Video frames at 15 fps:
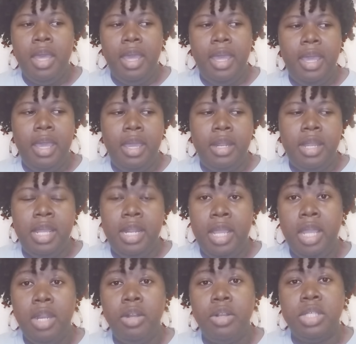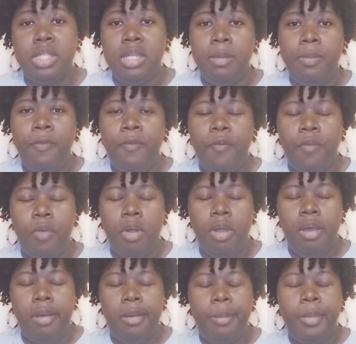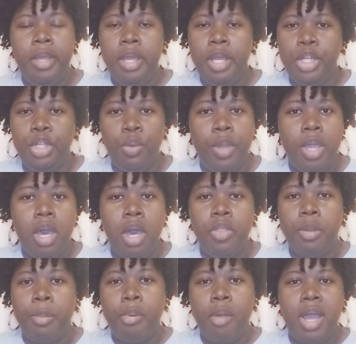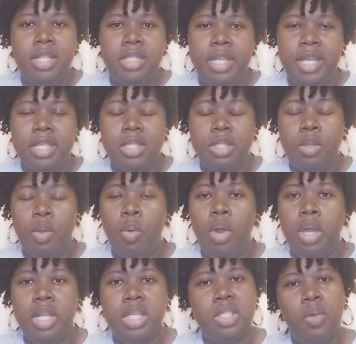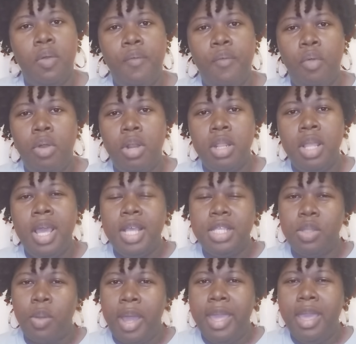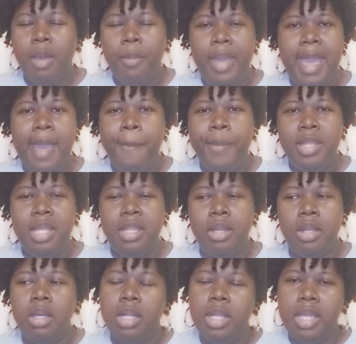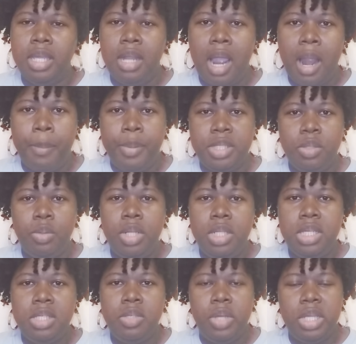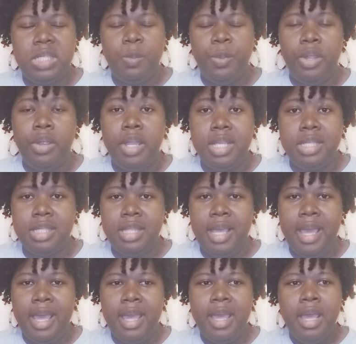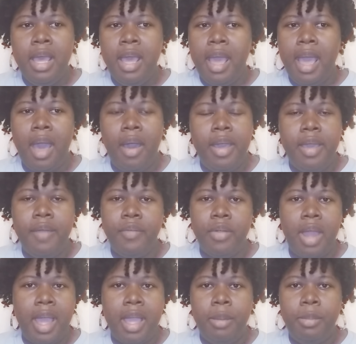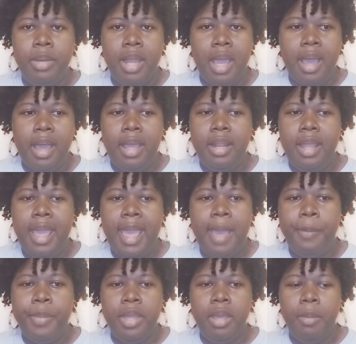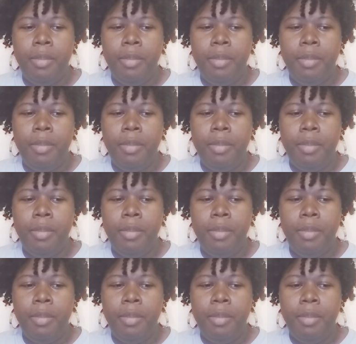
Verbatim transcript: and it hinders them from doing other projects so on and so forth so i am happy that they're going to get an opportunity to experience that however i am not happy